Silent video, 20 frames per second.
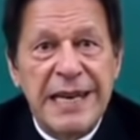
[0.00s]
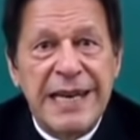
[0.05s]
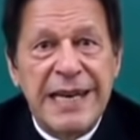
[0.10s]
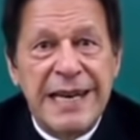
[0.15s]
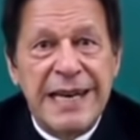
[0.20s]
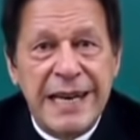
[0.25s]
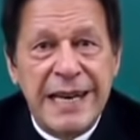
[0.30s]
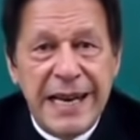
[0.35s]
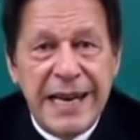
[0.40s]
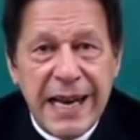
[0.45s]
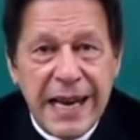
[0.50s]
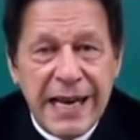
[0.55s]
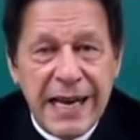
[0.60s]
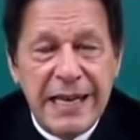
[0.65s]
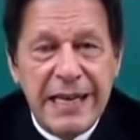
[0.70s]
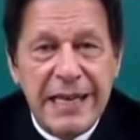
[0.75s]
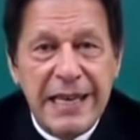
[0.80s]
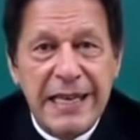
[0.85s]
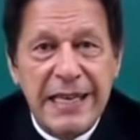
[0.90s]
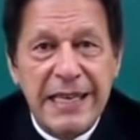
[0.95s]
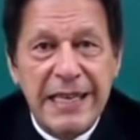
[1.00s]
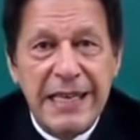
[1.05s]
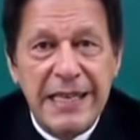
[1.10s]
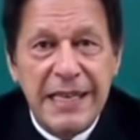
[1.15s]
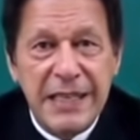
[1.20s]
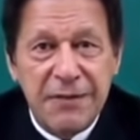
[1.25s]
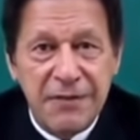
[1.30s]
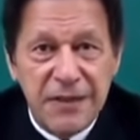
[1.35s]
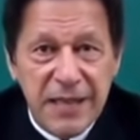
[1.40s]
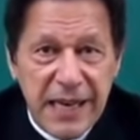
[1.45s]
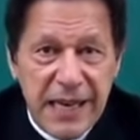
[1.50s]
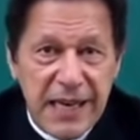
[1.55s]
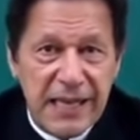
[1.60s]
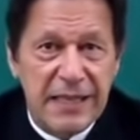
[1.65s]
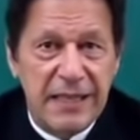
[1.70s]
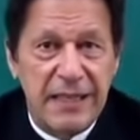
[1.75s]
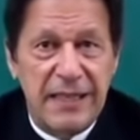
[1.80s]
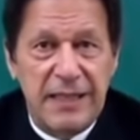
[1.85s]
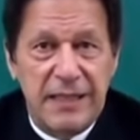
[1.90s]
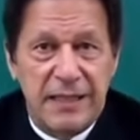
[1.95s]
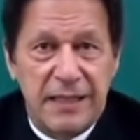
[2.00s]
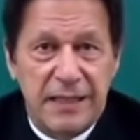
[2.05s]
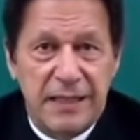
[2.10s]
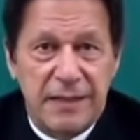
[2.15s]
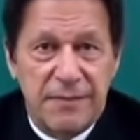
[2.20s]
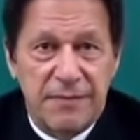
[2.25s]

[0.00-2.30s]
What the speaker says: lack even-handedness